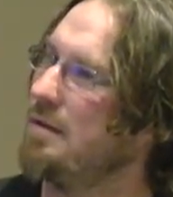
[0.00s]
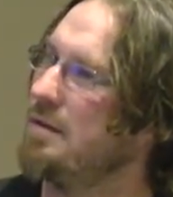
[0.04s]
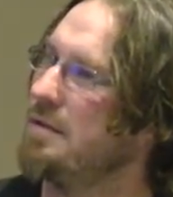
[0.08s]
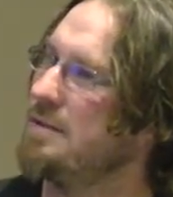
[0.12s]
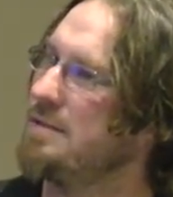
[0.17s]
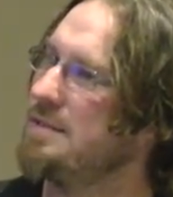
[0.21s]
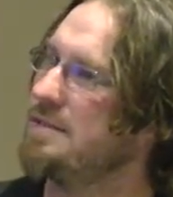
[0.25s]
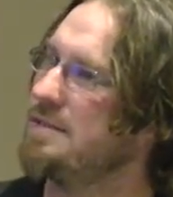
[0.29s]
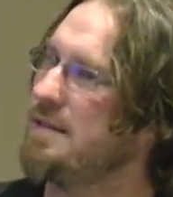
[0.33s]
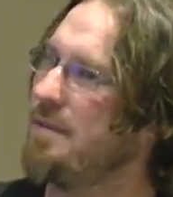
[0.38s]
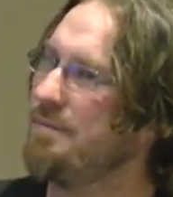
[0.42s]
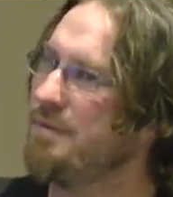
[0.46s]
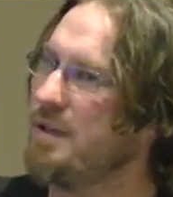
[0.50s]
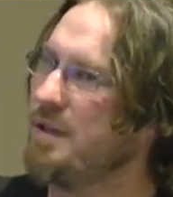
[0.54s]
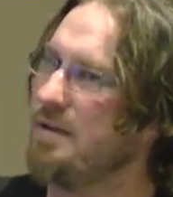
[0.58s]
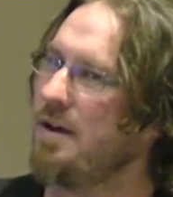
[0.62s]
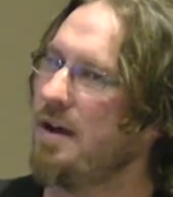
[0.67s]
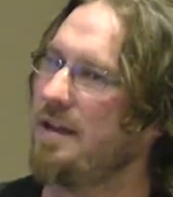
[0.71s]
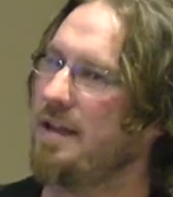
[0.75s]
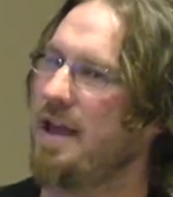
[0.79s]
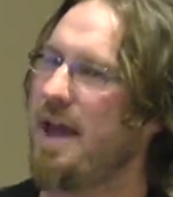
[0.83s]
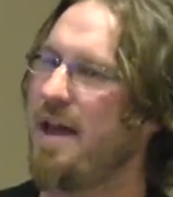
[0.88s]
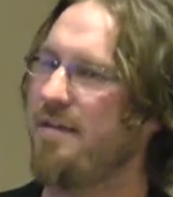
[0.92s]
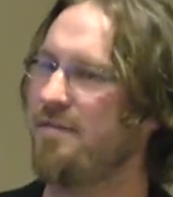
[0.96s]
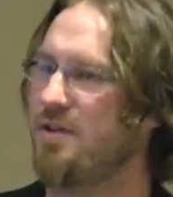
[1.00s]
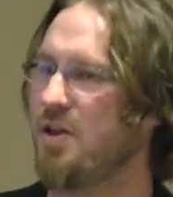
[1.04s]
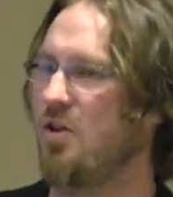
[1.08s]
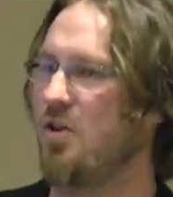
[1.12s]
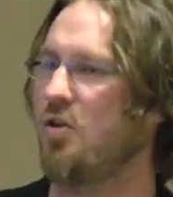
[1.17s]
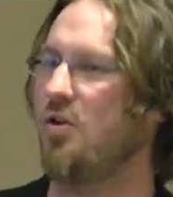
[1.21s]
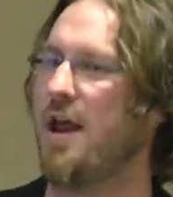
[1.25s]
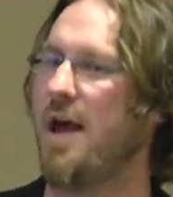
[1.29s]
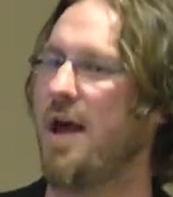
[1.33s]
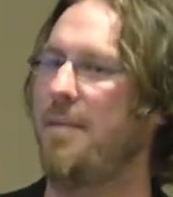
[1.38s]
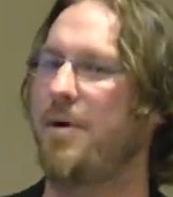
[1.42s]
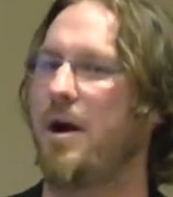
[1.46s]
something like having a
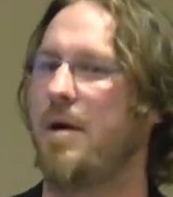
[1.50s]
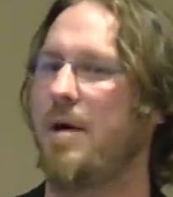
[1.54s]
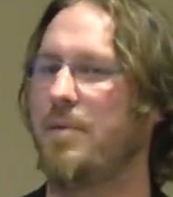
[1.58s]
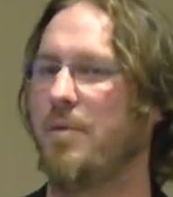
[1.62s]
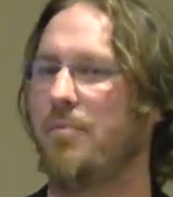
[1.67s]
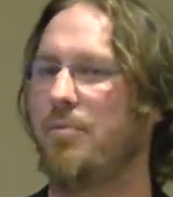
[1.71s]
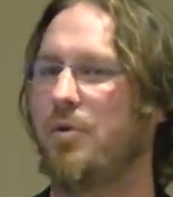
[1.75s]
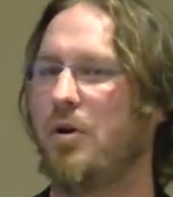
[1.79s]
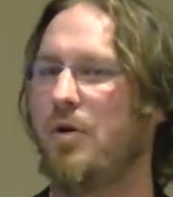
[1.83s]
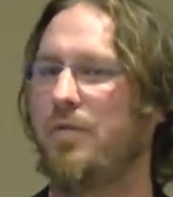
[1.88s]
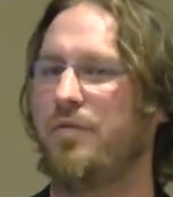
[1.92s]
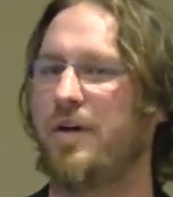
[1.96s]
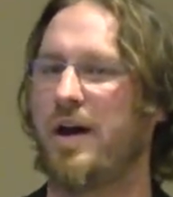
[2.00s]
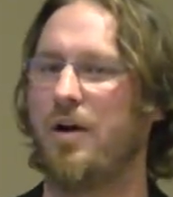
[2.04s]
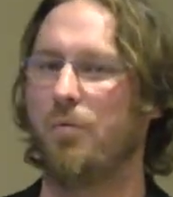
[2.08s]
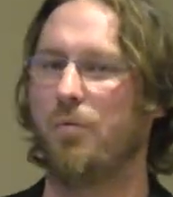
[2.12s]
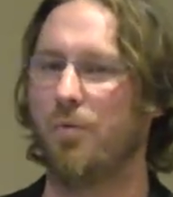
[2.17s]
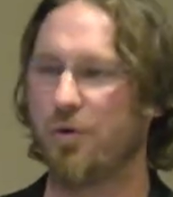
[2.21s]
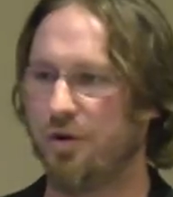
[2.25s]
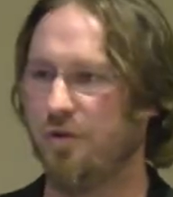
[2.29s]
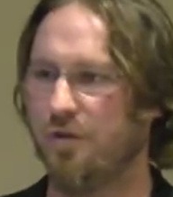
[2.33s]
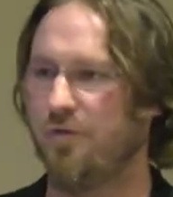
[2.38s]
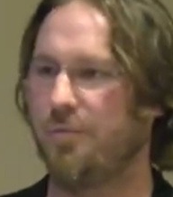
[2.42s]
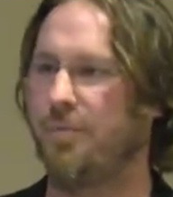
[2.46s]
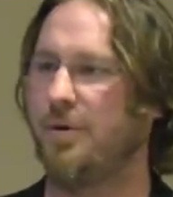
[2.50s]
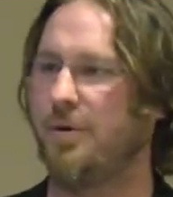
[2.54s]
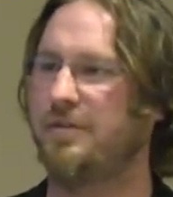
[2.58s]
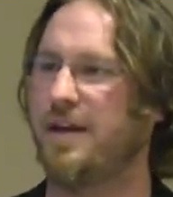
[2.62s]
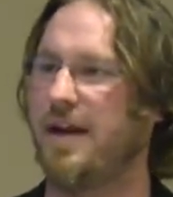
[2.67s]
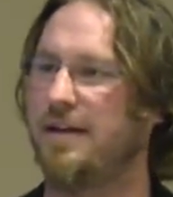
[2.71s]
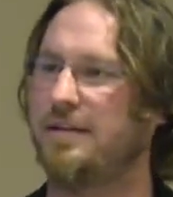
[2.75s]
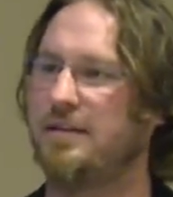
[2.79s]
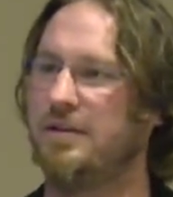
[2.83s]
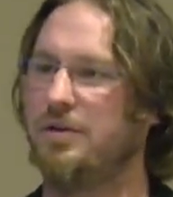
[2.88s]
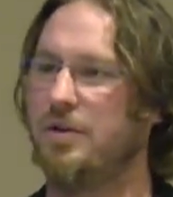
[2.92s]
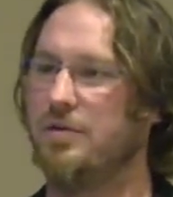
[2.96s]
good AppArmor profile would have
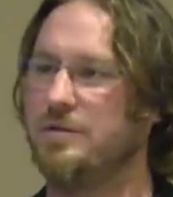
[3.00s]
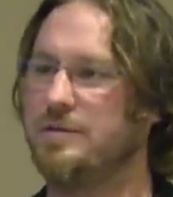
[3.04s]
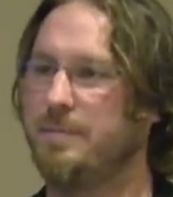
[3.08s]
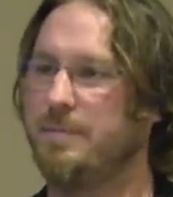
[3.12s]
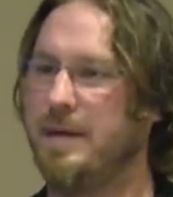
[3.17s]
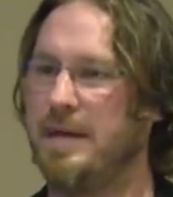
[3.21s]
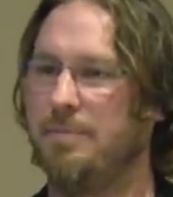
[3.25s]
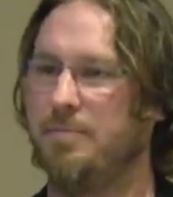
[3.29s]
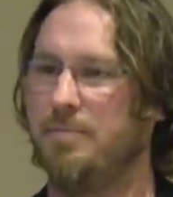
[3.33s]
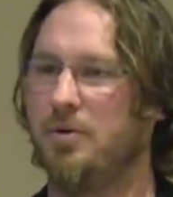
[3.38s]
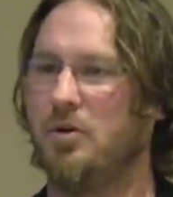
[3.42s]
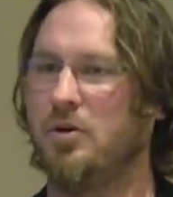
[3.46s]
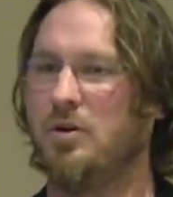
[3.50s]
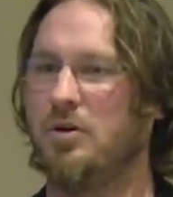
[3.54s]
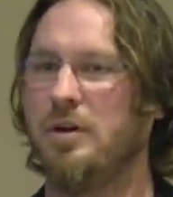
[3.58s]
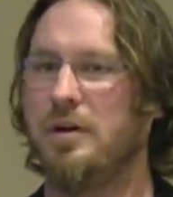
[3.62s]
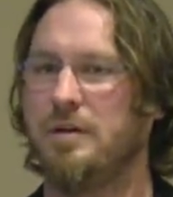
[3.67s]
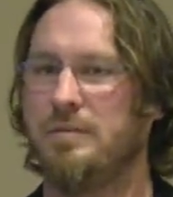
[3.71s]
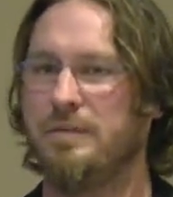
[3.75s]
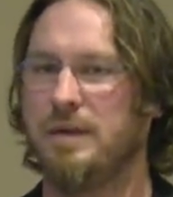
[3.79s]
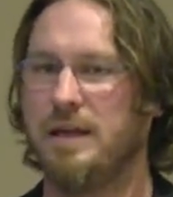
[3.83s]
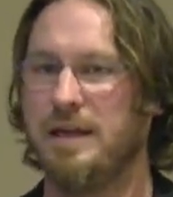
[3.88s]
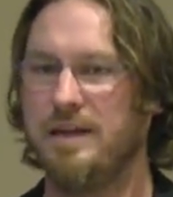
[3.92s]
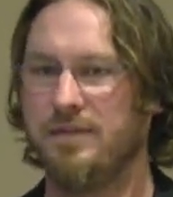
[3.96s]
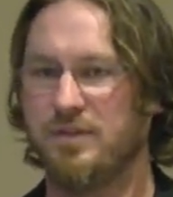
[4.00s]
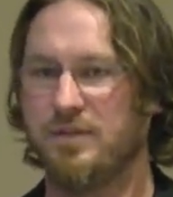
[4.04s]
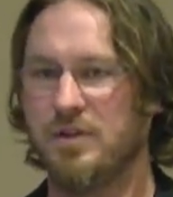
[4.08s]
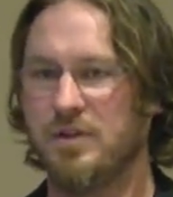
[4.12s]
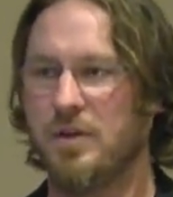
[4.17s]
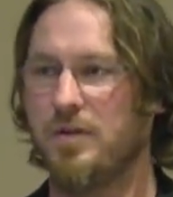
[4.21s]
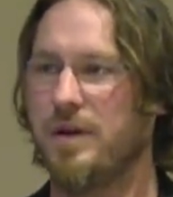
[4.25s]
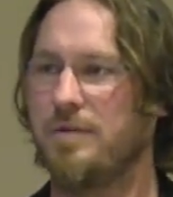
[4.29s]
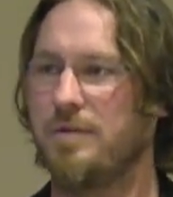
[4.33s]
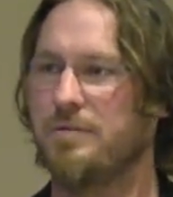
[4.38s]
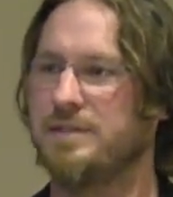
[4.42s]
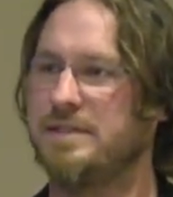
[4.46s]
protected those people, even
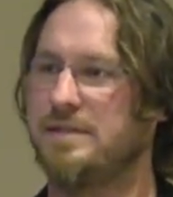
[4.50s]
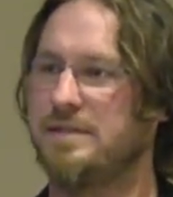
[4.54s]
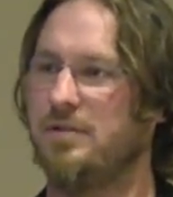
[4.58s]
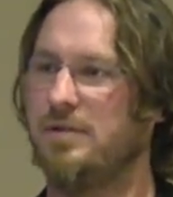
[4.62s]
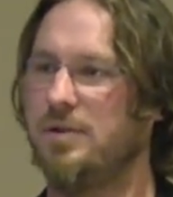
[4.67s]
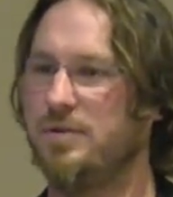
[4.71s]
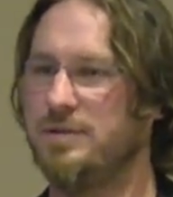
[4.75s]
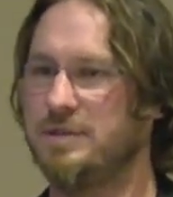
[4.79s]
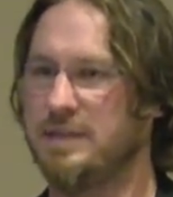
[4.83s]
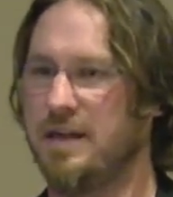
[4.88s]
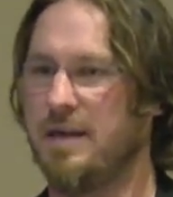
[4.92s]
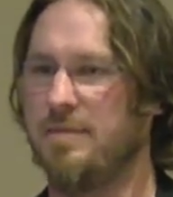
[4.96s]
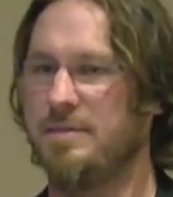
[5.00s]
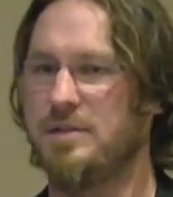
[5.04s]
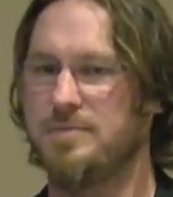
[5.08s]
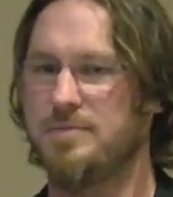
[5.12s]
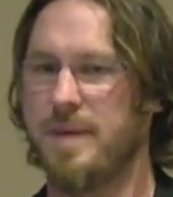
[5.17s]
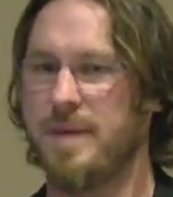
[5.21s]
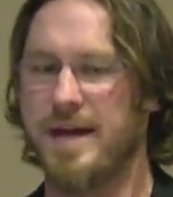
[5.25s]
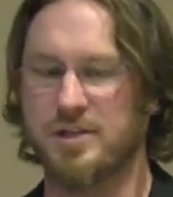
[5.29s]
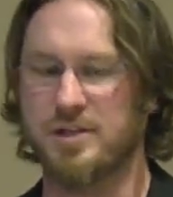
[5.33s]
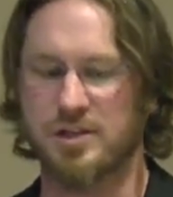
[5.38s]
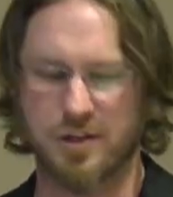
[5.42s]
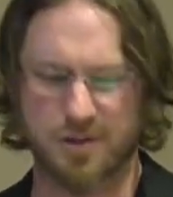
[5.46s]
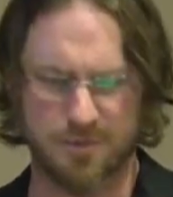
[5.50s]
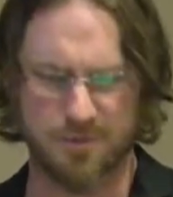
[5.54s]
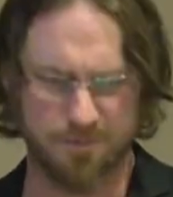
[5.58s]
though they were still using ImageMagick.